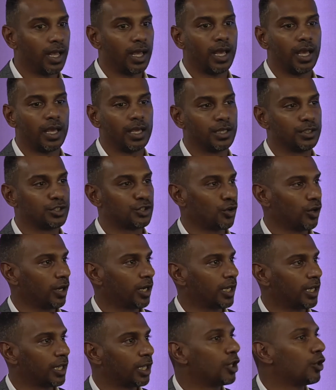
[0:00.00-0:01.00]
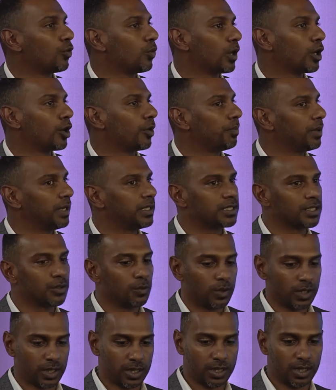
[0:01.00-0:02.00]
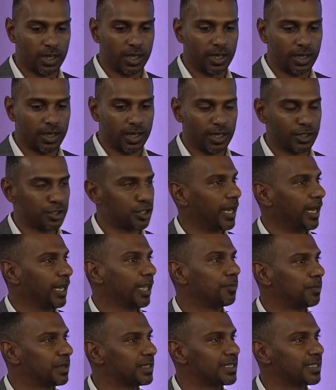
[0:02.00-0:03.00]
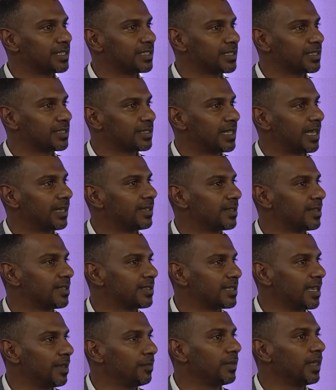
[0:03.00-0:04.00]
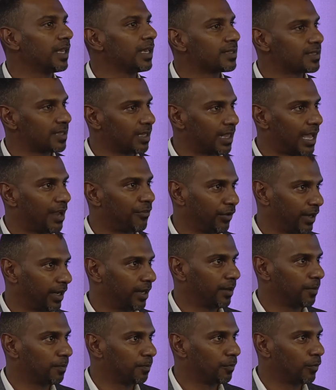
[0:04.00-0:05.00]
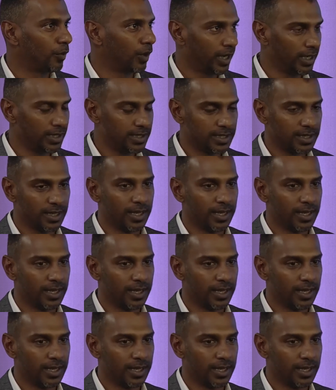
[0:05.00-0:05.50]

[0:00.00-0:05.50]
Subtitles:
historically you were competing with training businesses that did the same thing in South Africa, right?